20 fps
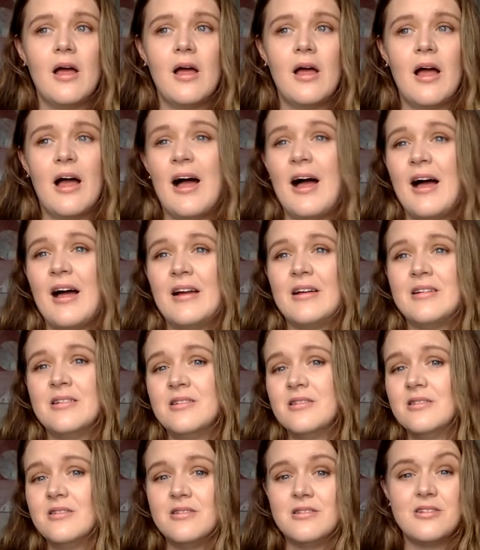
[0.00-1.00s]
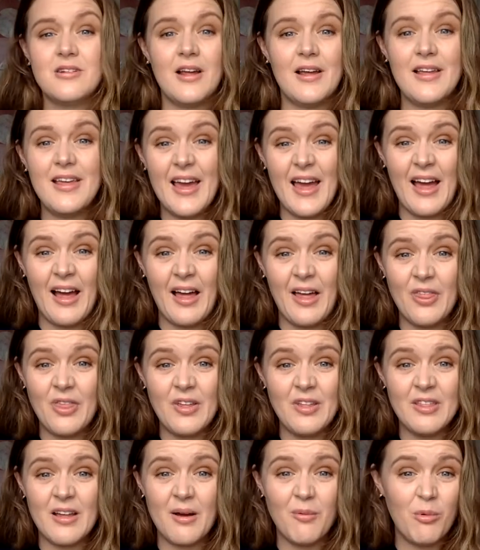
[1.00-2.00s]
and yeah, I
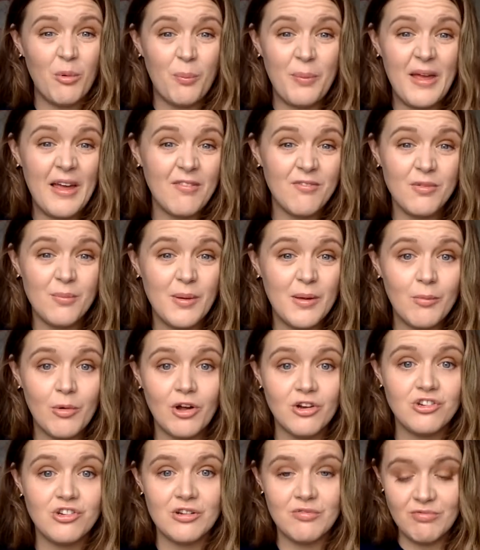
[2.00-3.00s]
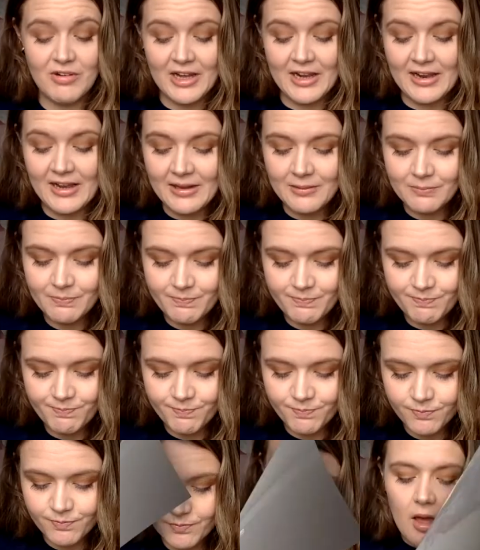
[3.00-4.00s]
think that will be it for me watching really.
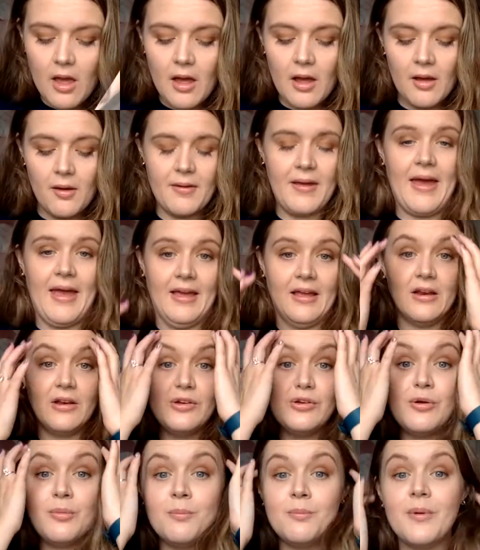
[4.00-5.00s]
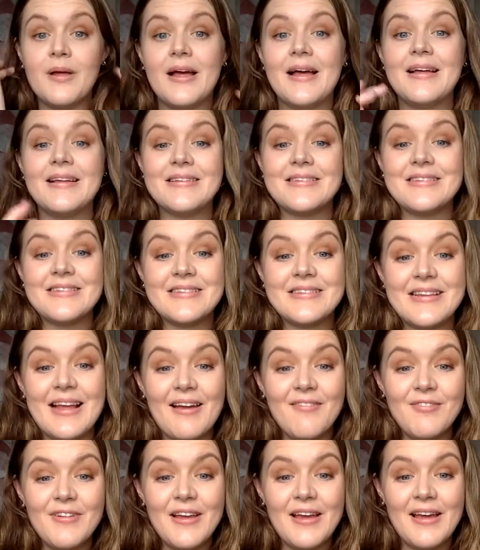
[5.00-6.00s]
Okay, number
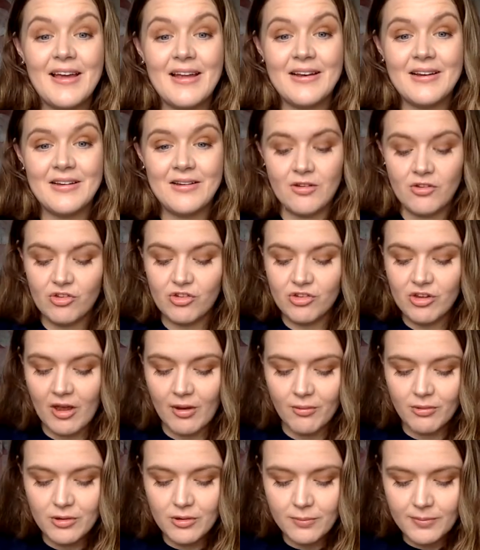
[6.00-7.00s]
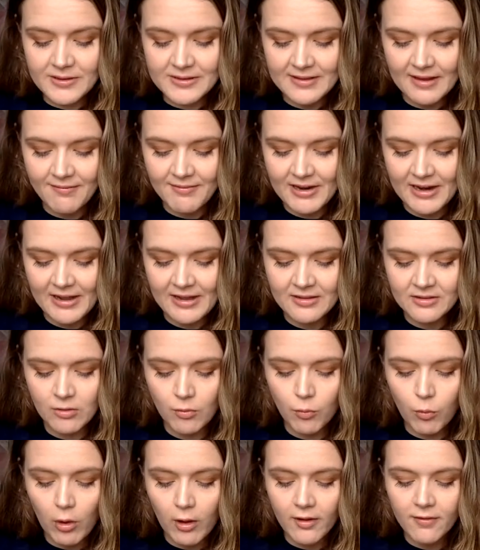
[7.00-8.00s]
seven. So, number seven is
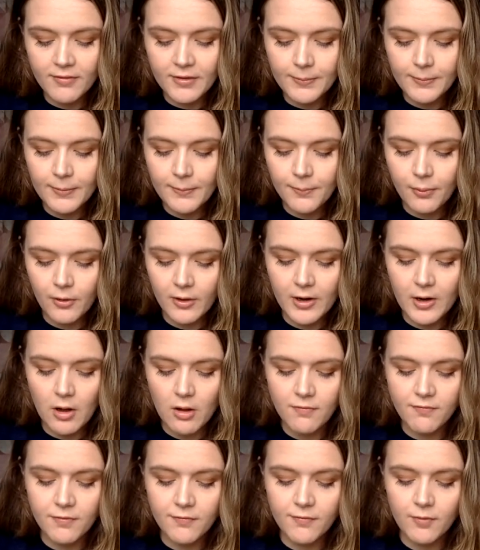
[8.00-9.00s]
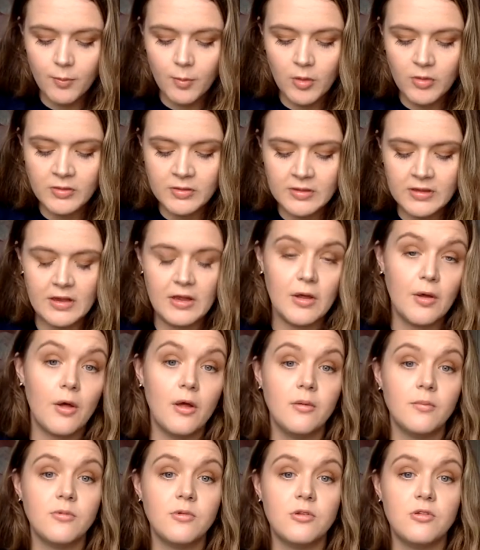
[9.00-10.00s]
what have you been putting off for months that you
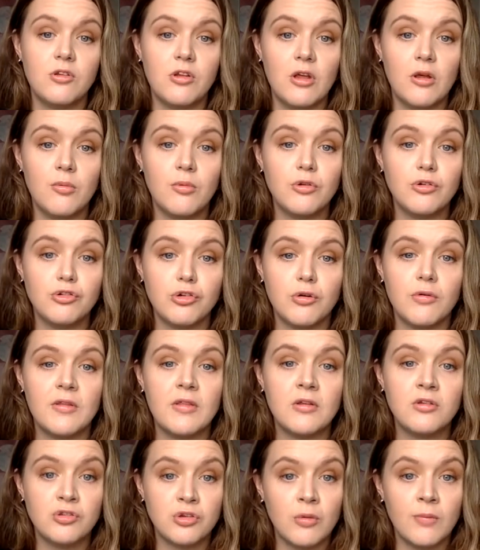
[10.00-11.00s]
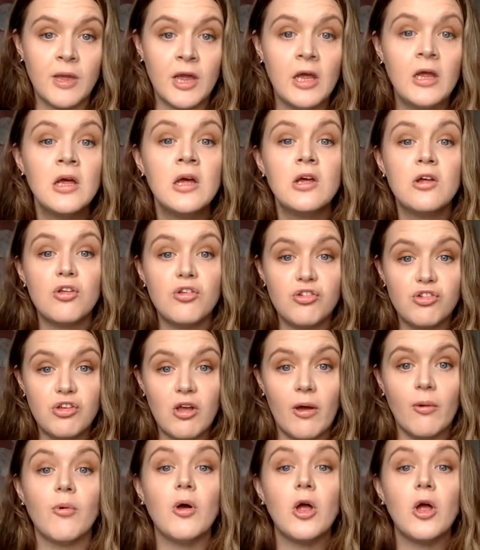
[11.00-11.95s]
hope to do during the summer? So,